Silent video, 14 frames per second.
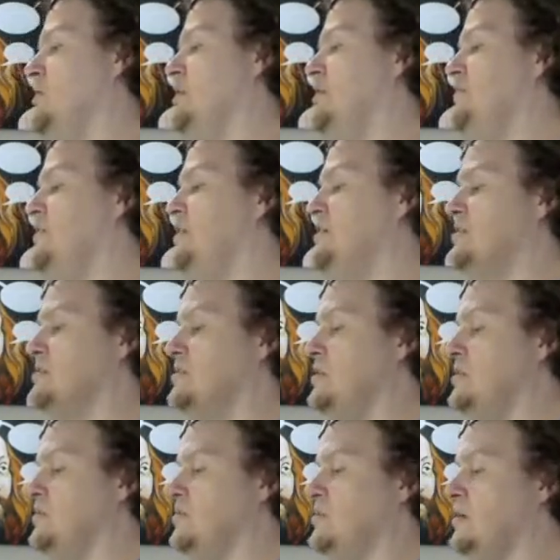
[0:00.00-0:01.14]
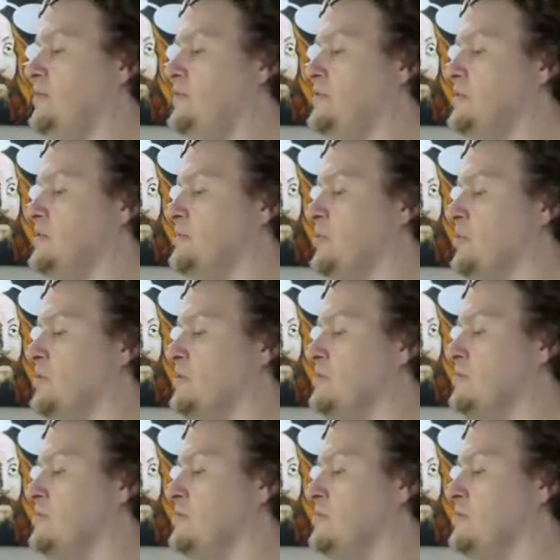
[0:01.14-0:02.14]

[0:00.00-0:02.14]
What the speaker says: if that's, comfort's important.